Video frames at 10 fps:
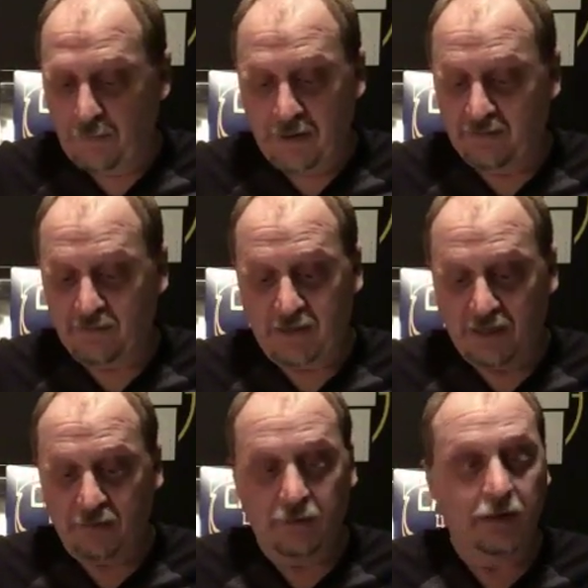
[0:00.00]
And if I
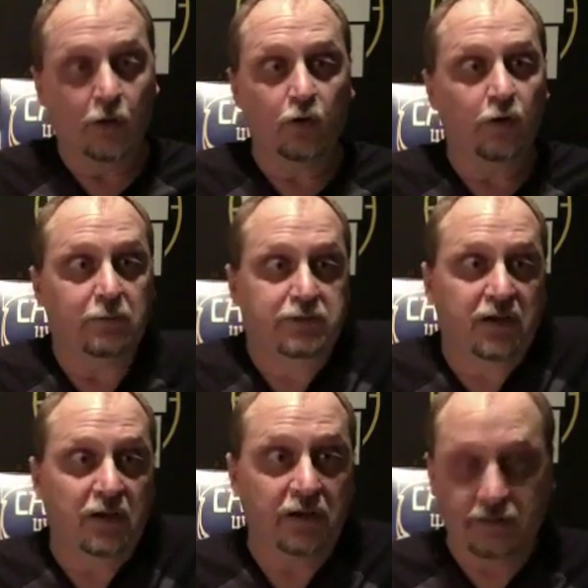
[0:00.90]
got the wrong order, I'm
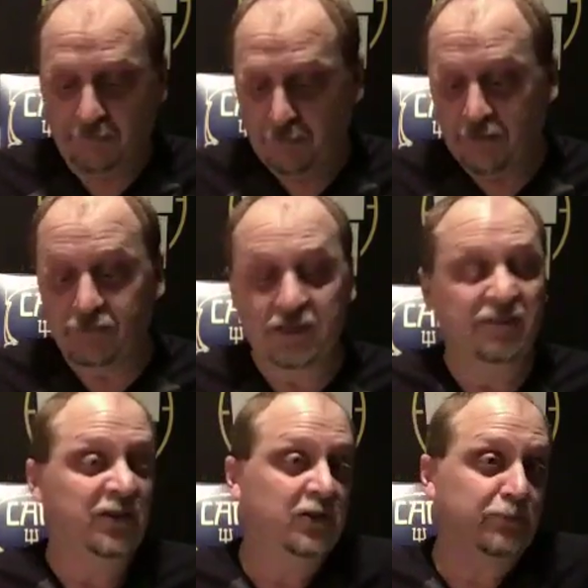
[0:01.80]
sorry. But if
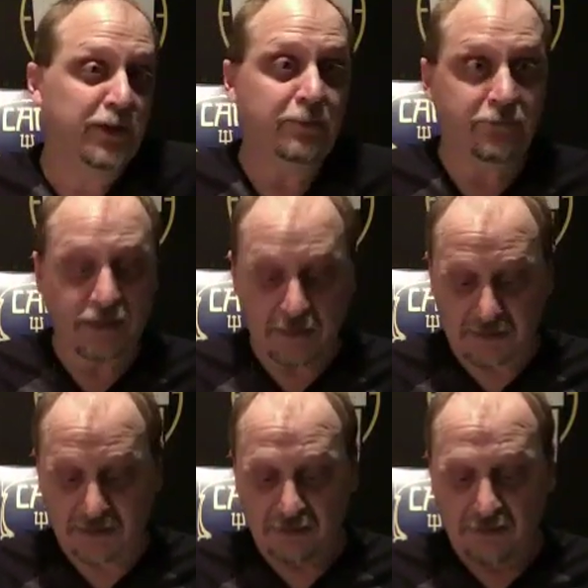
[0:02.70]
you hooked me up,
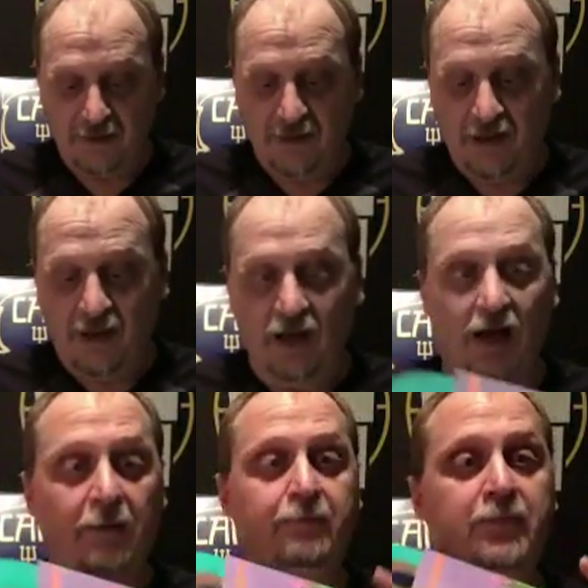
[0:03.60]
thanks.
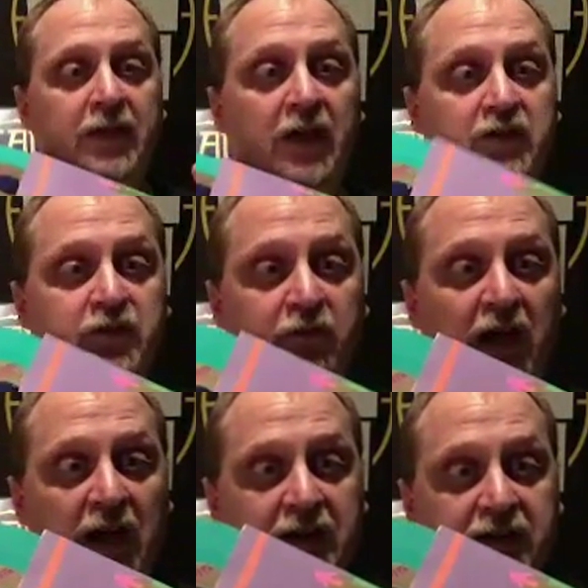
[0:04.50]
I also
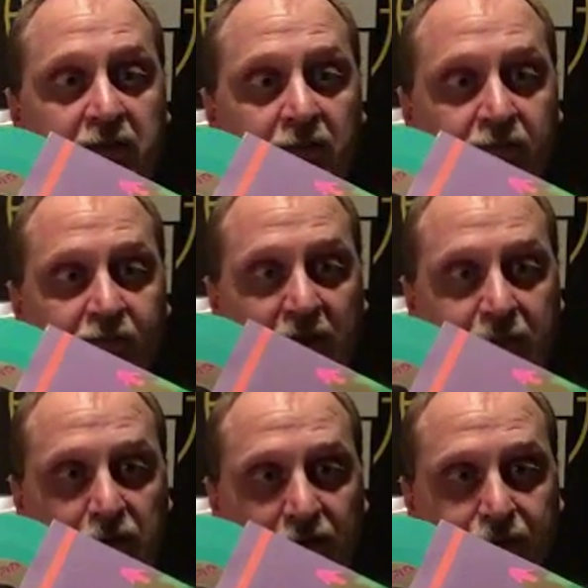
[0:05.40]
got
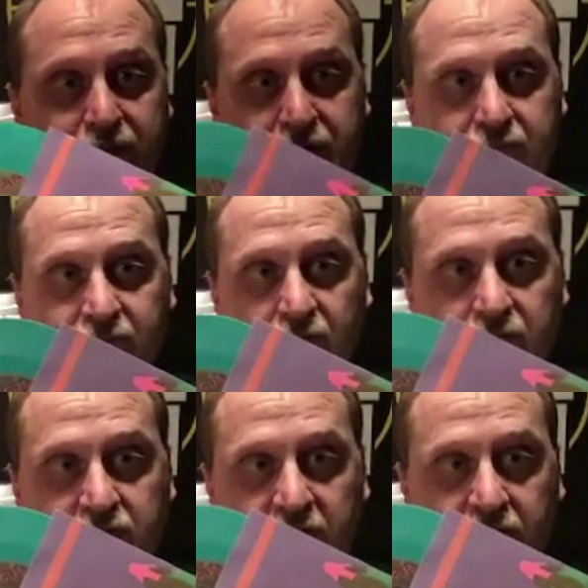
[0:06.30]
Flaming Lips
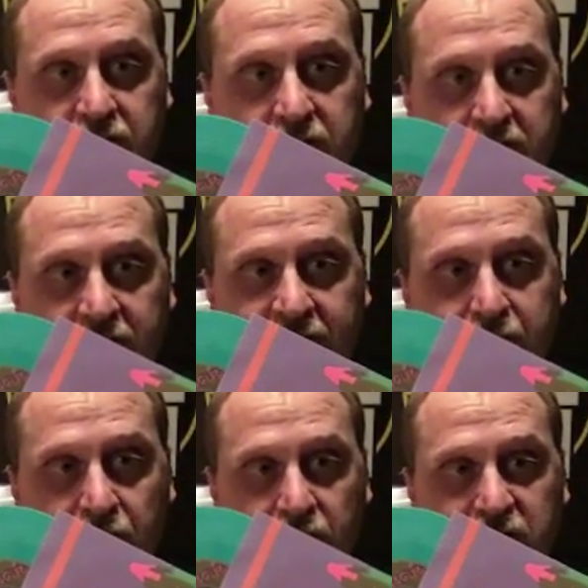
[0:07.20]
version of
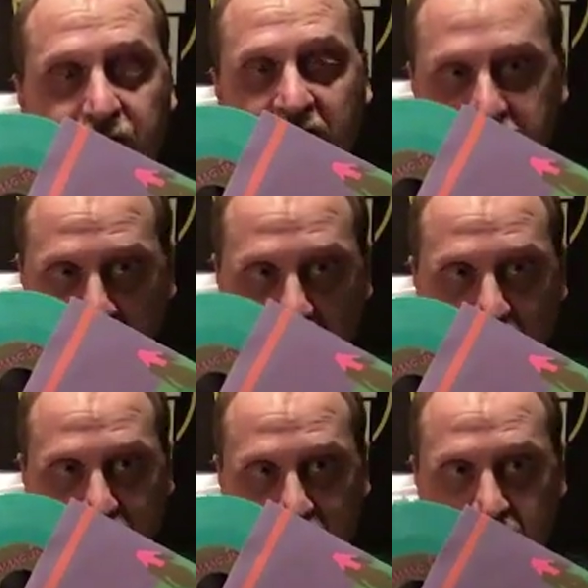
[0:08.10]
David Bowie Space
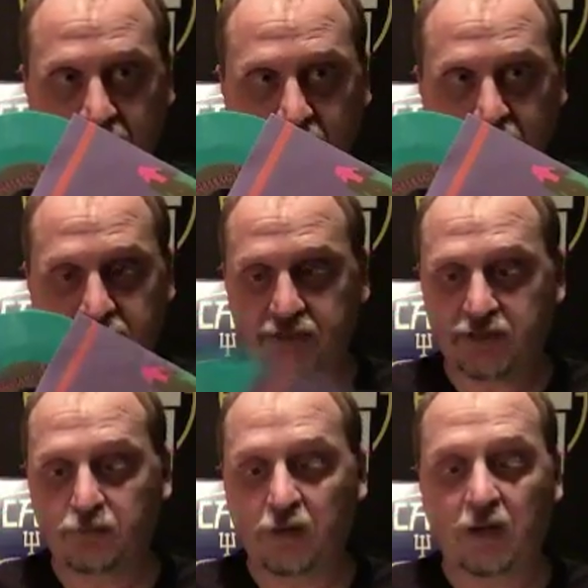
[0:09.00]
Oddity with this
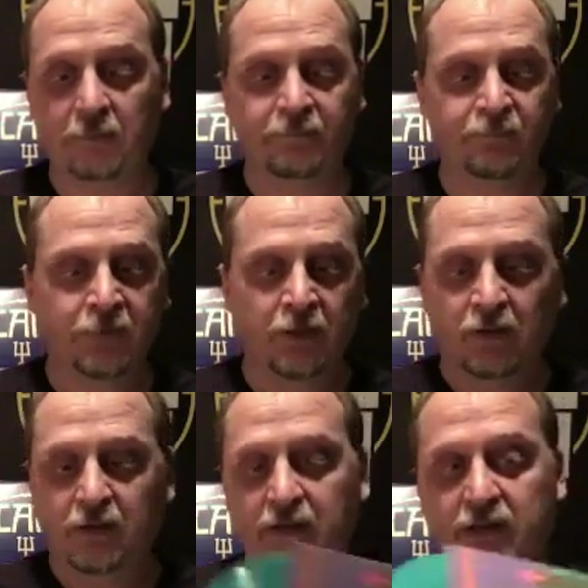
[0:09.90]
as well.
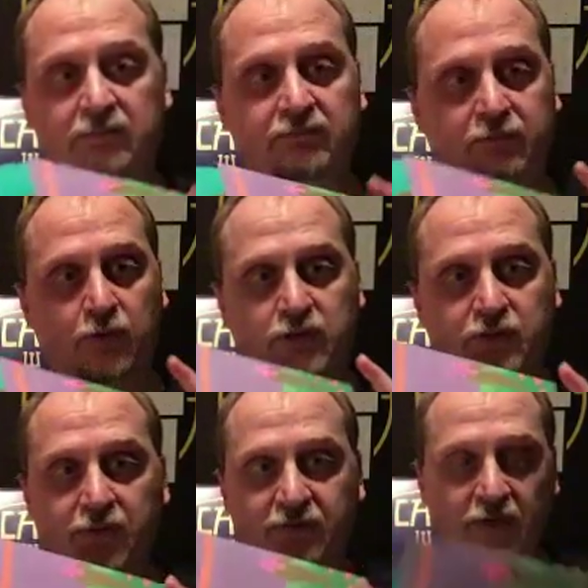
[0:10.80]
And, of course,
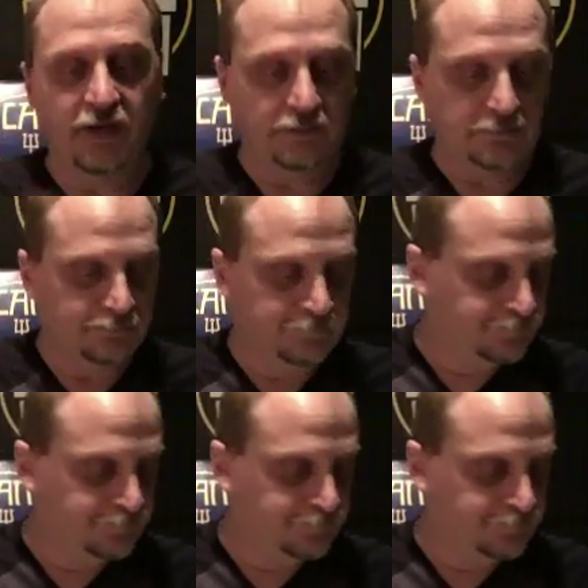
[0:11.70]
green vinyl.